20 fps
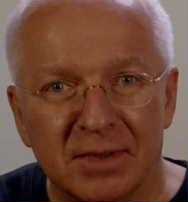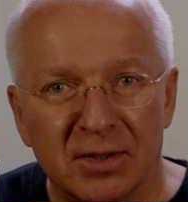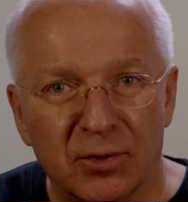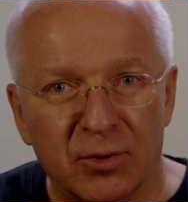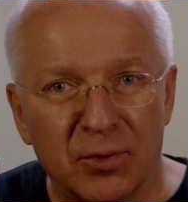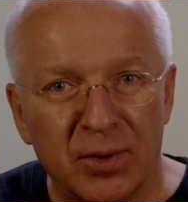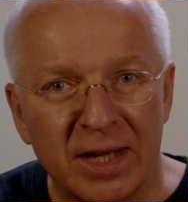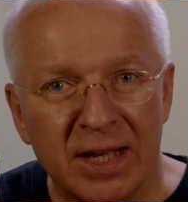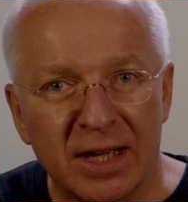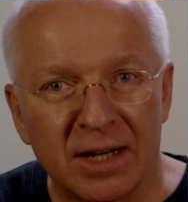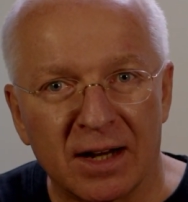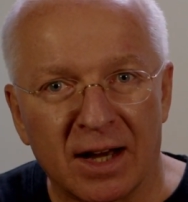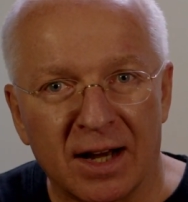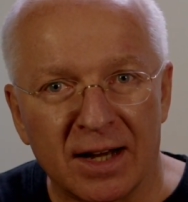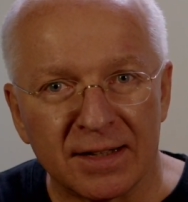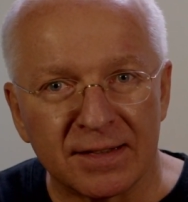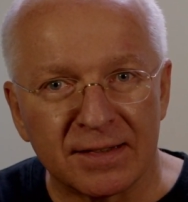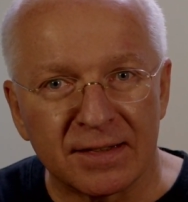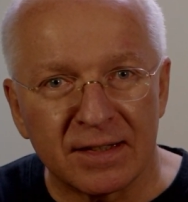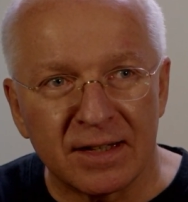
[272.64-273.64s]

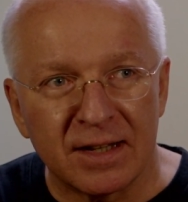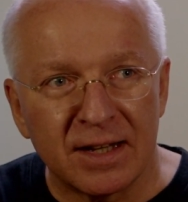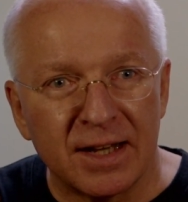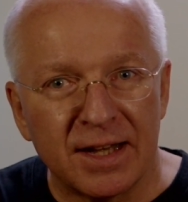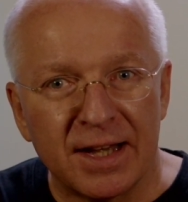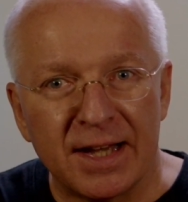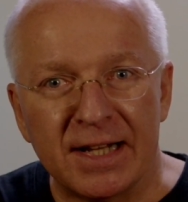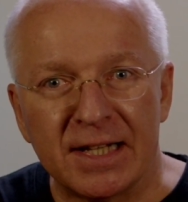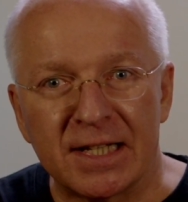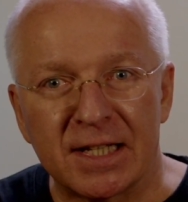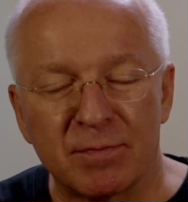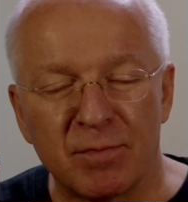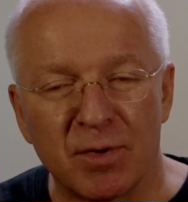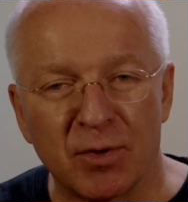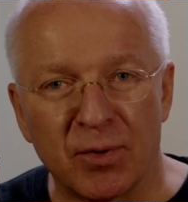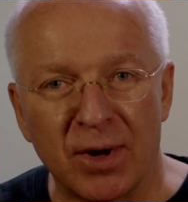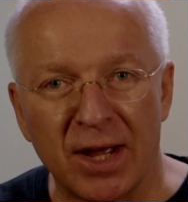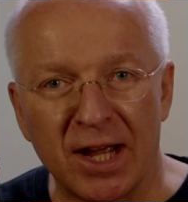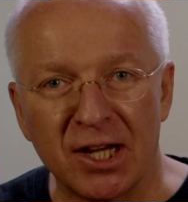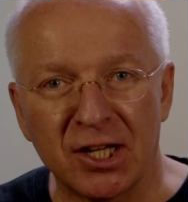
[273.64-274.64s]
realize
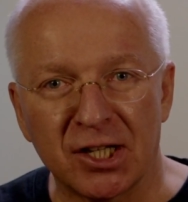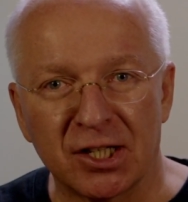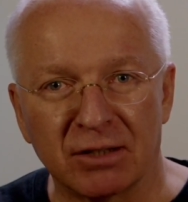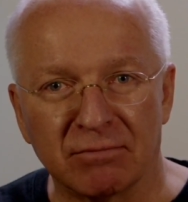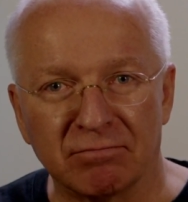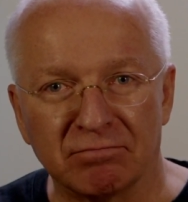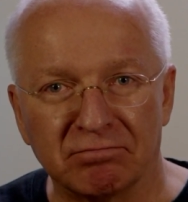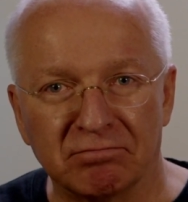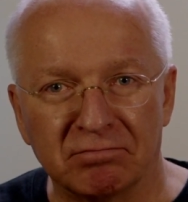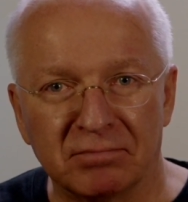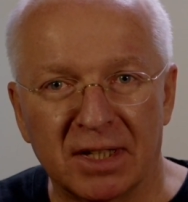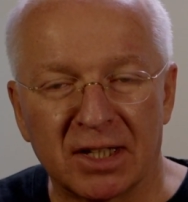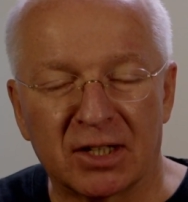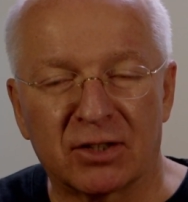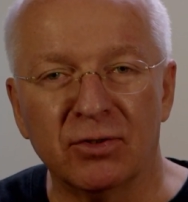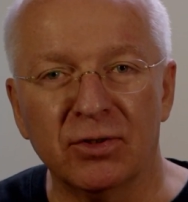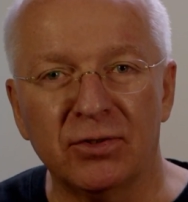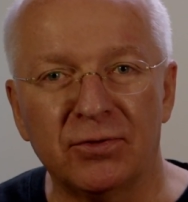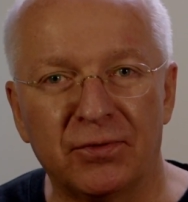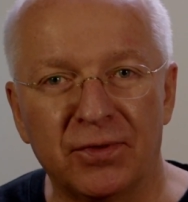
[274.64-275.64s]
inspiration, a
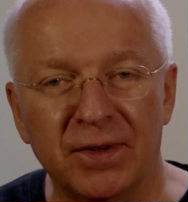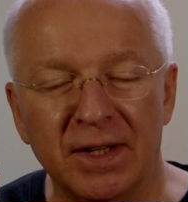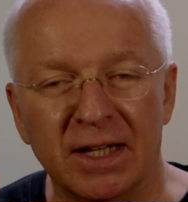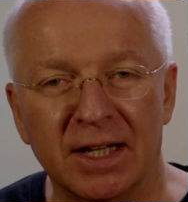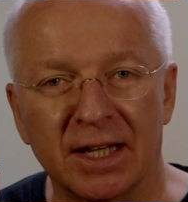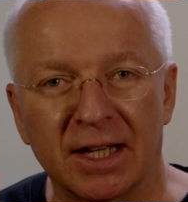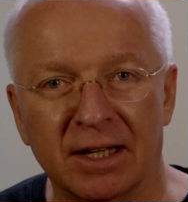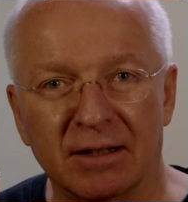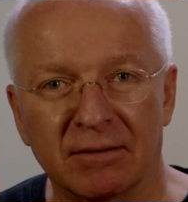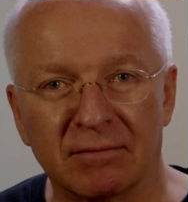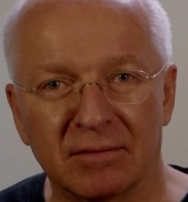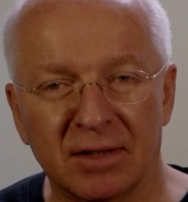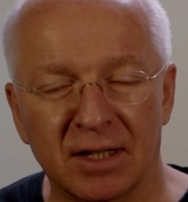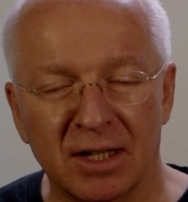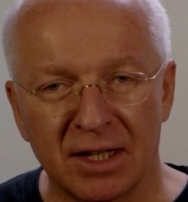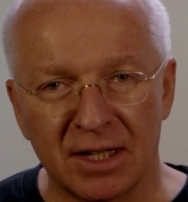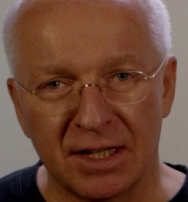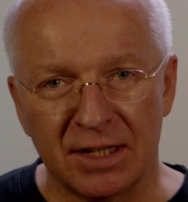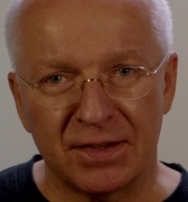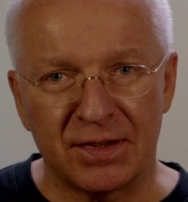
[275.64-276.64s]
good feeling,
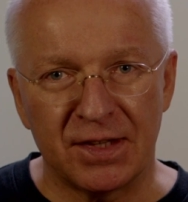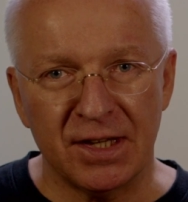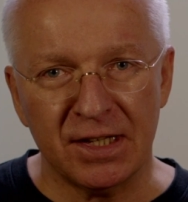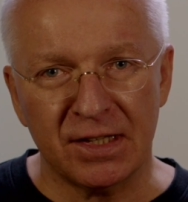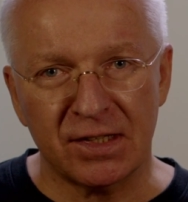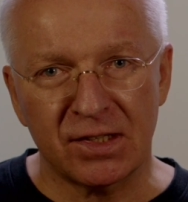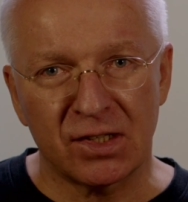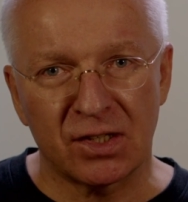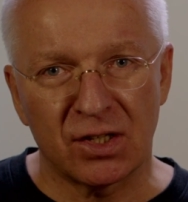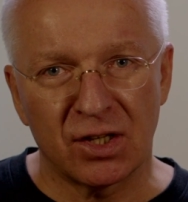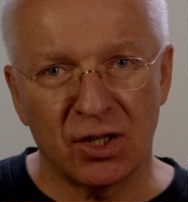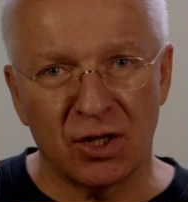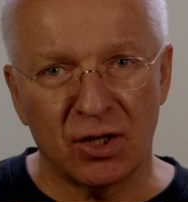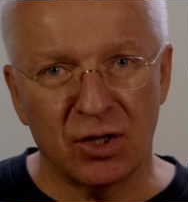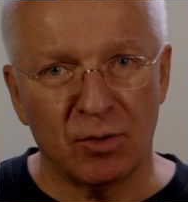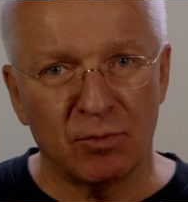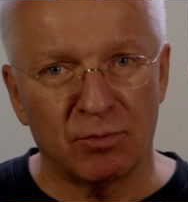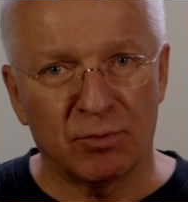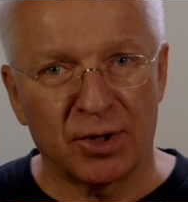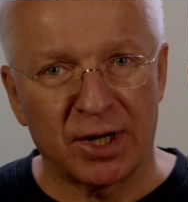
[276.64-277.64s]
this
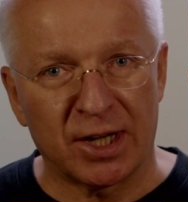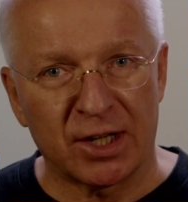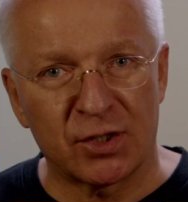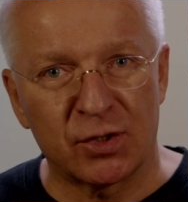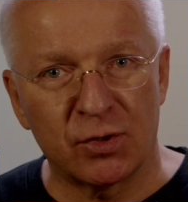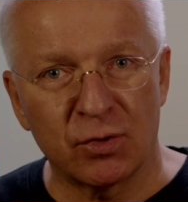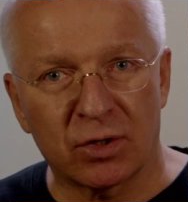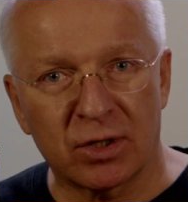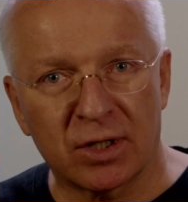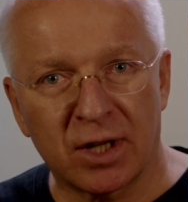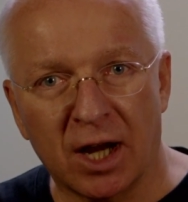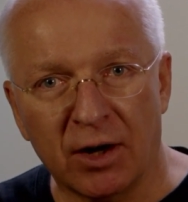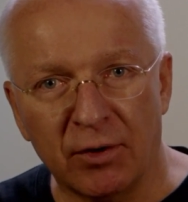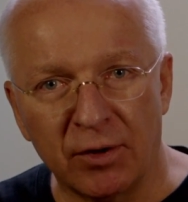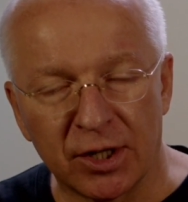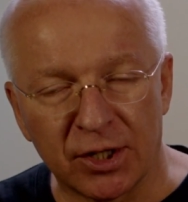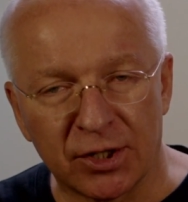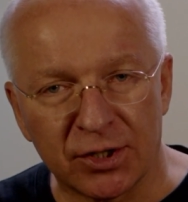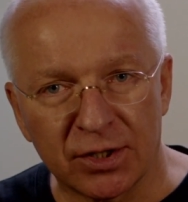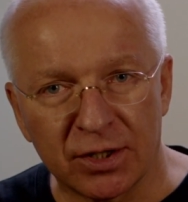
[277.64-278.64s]
brings you
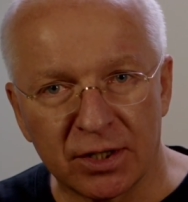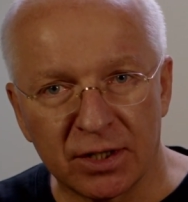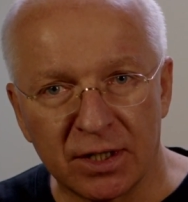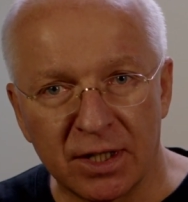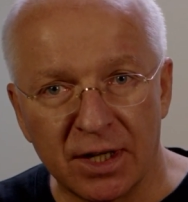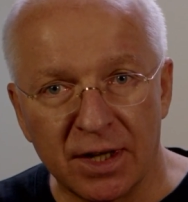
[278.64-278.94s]
courage.